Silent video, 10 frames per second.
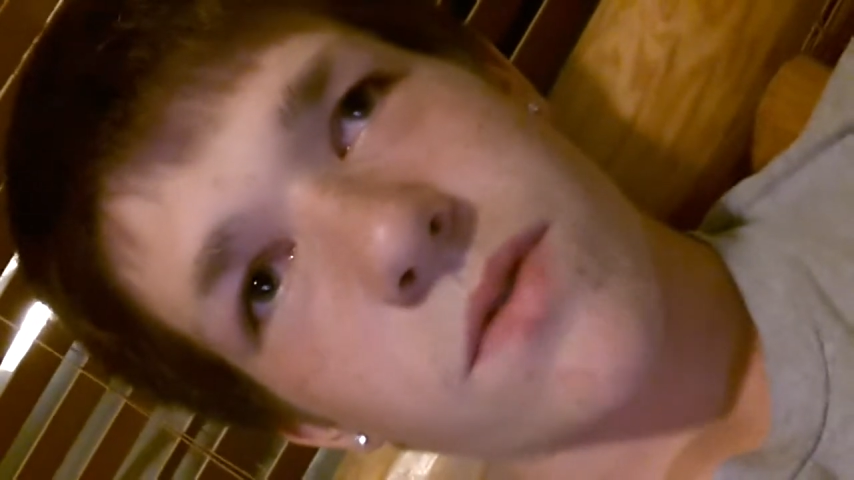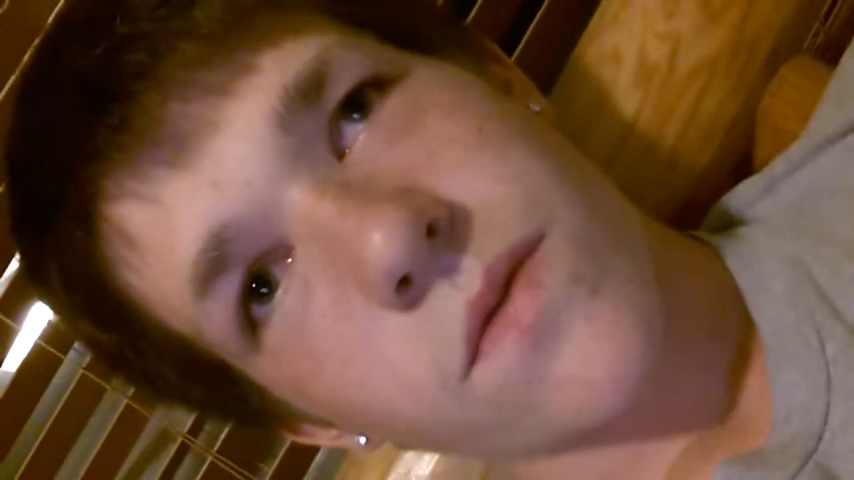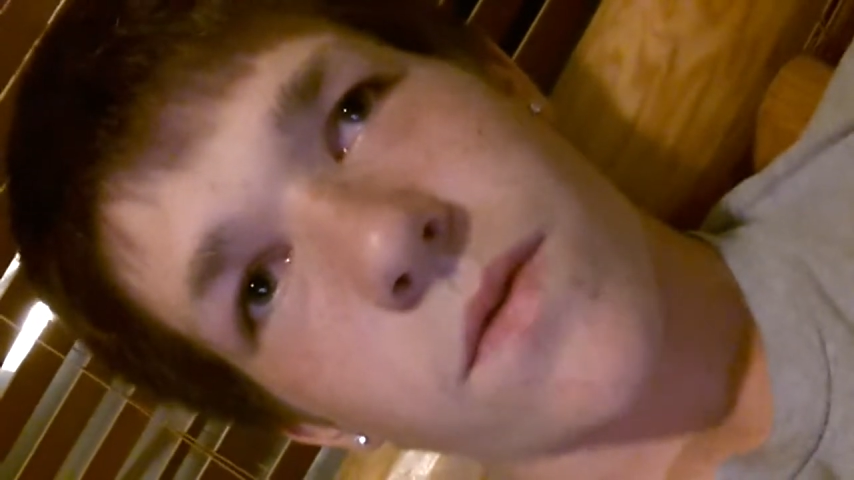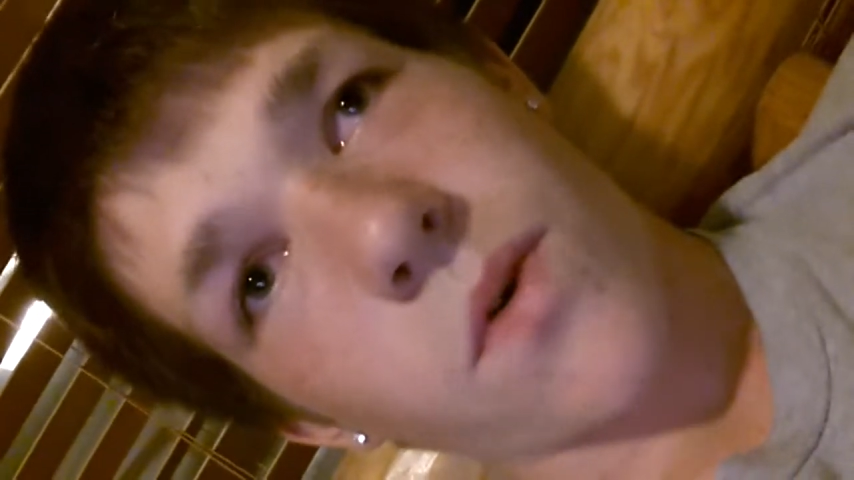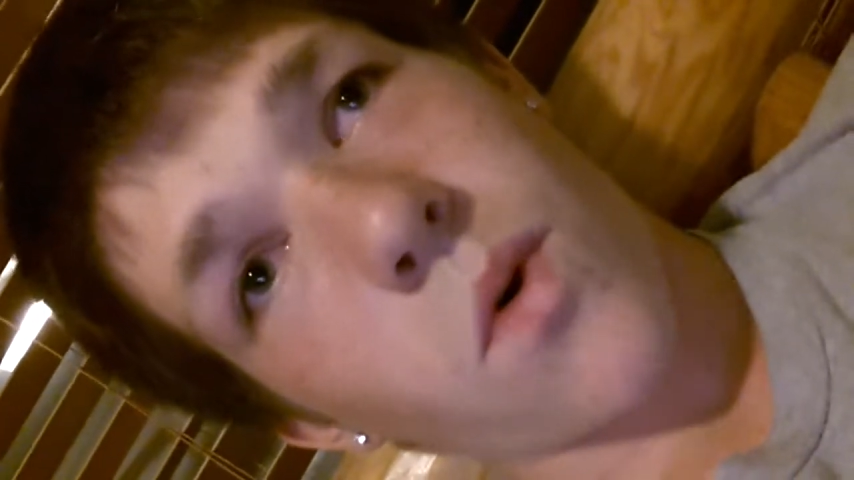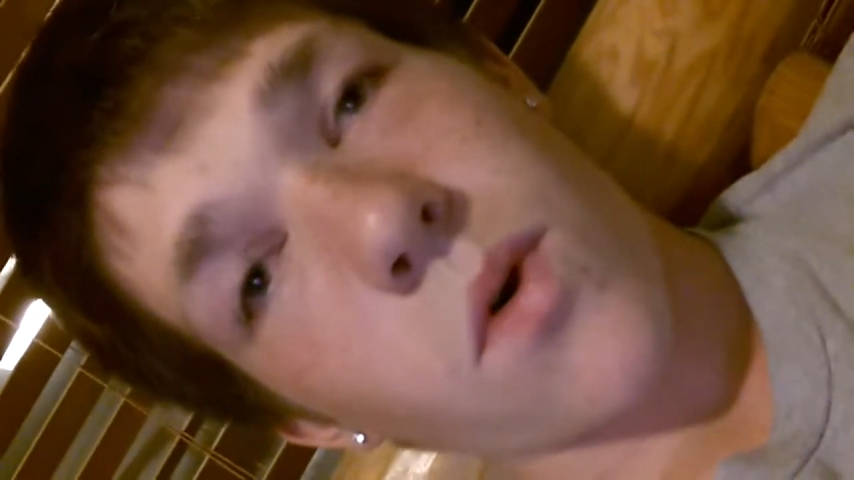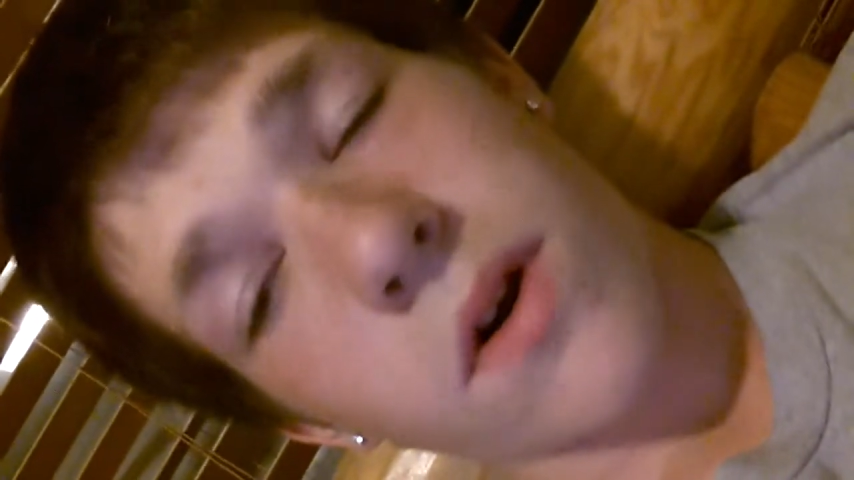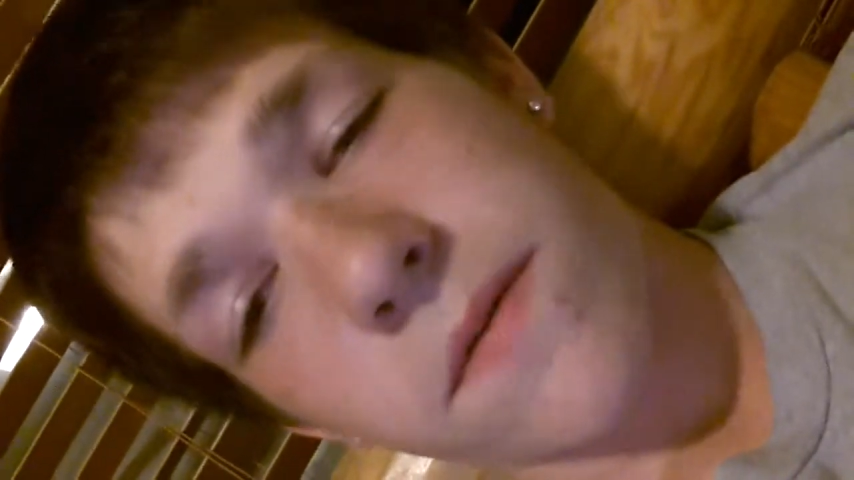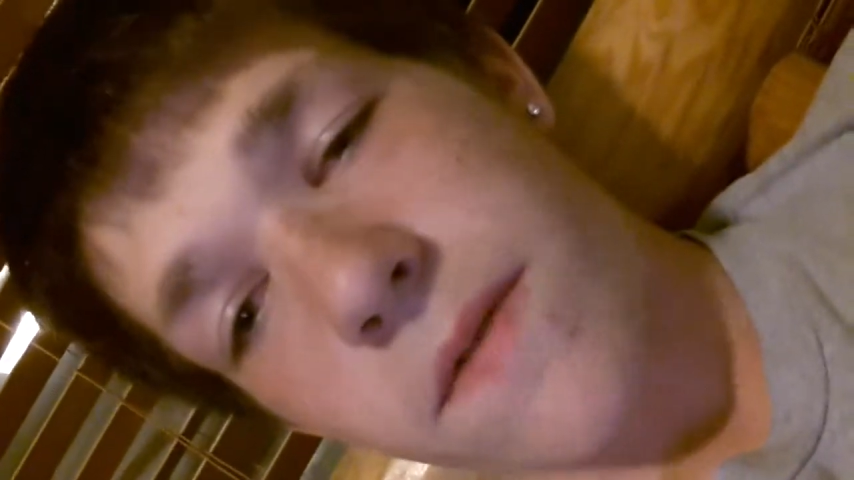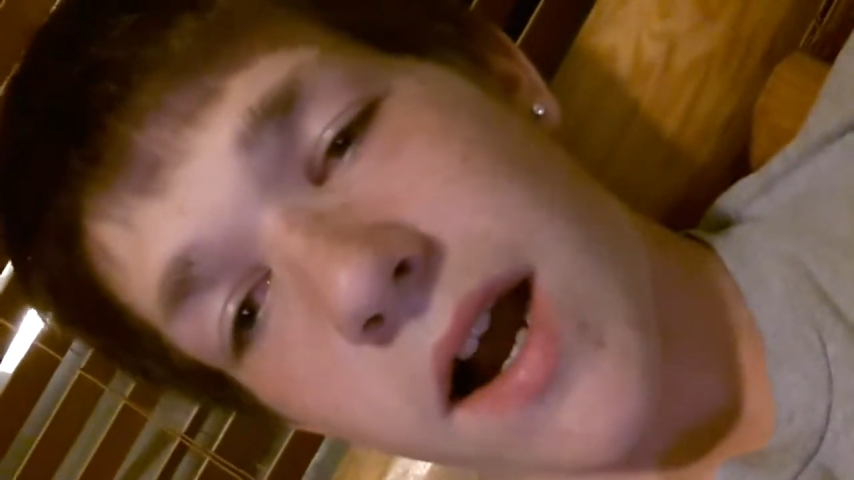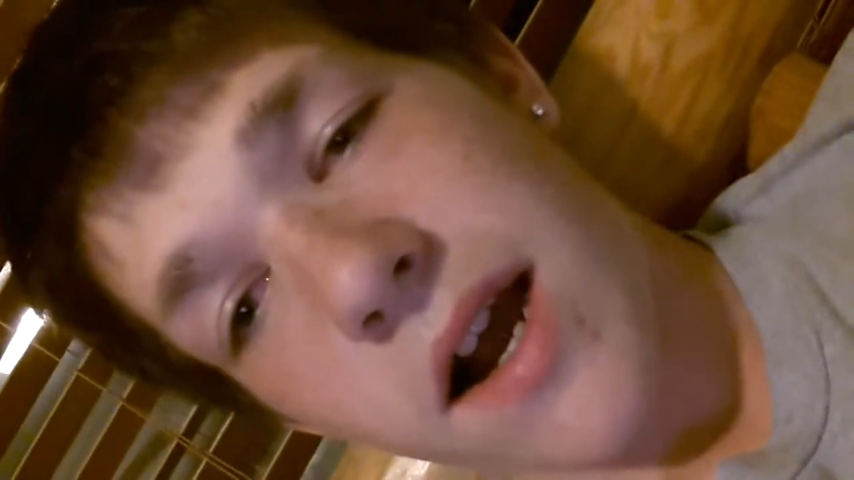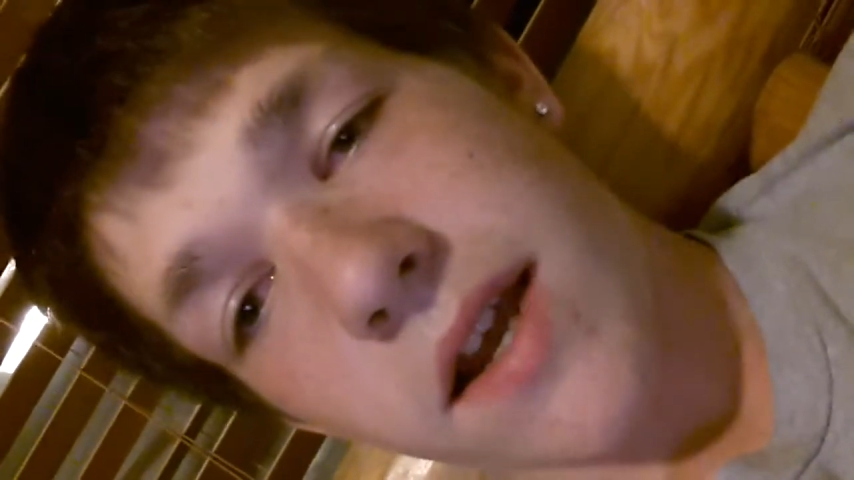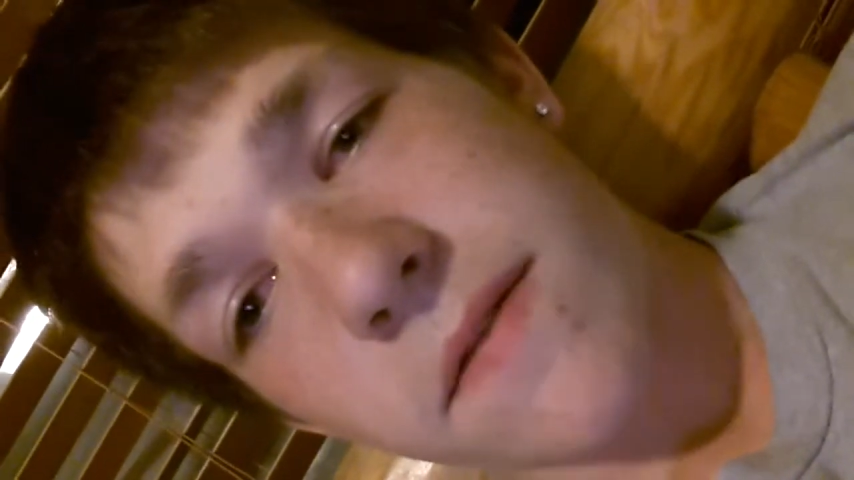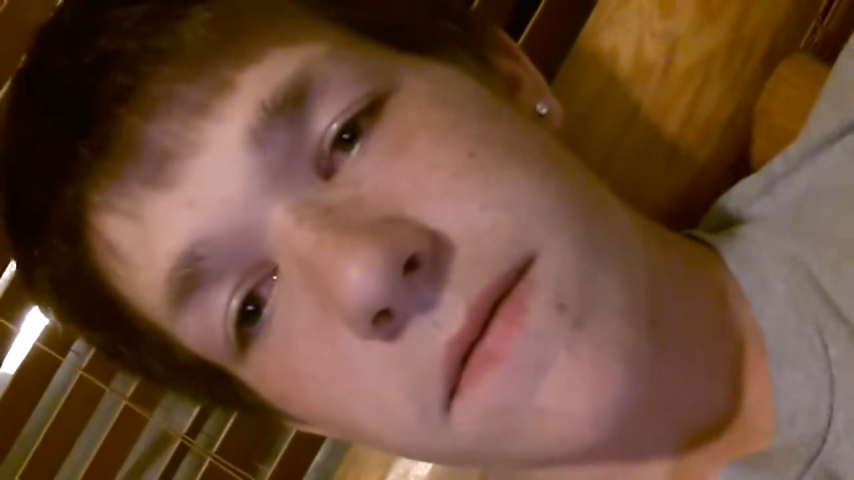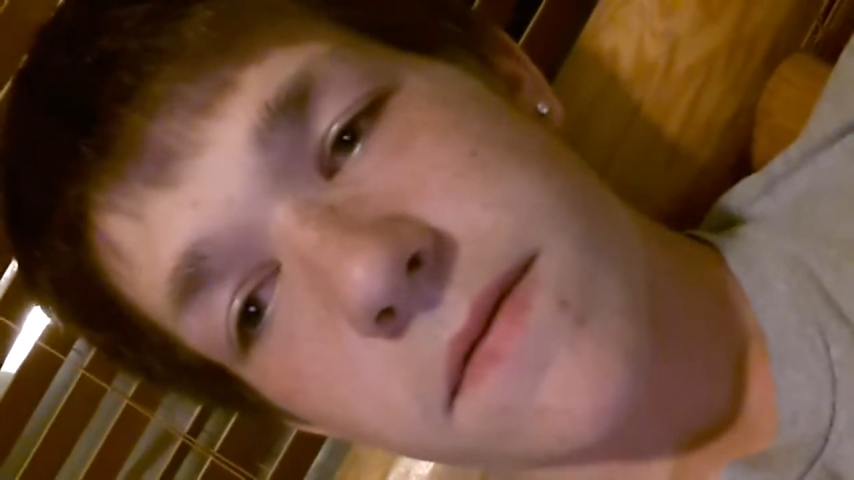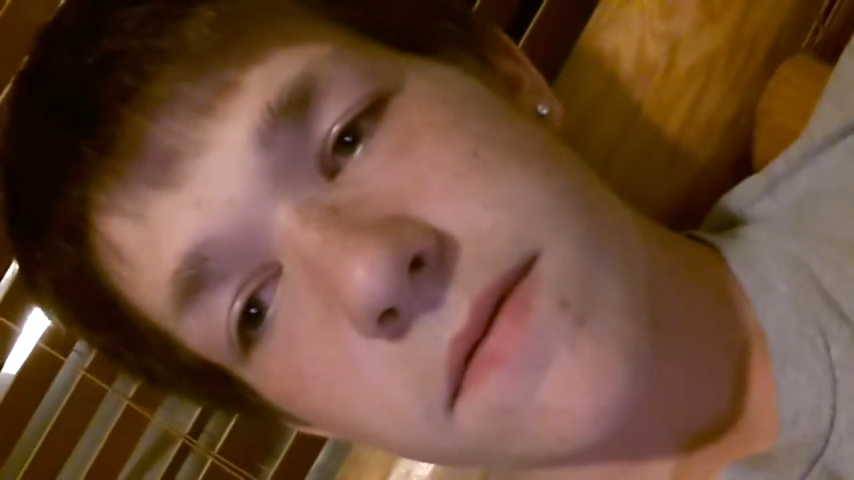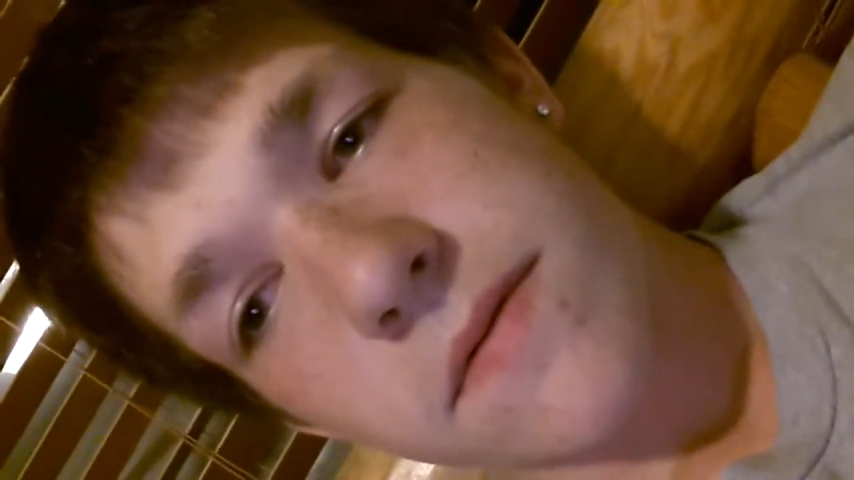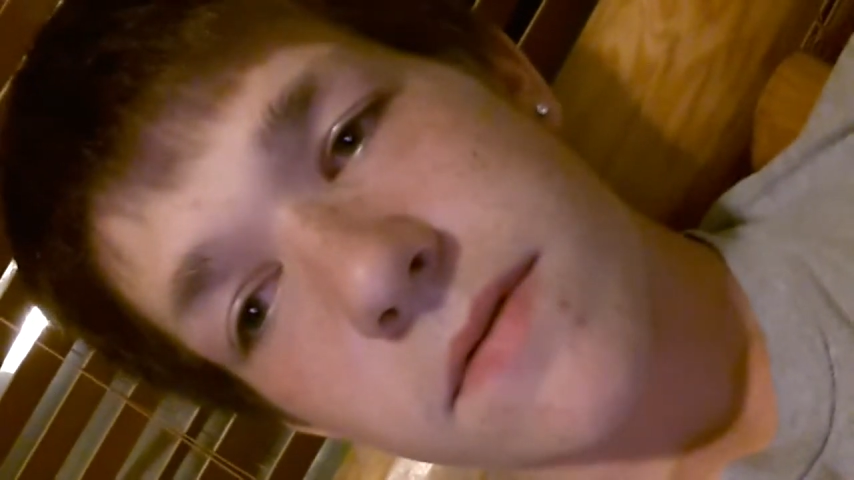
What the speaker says: 4 or 5,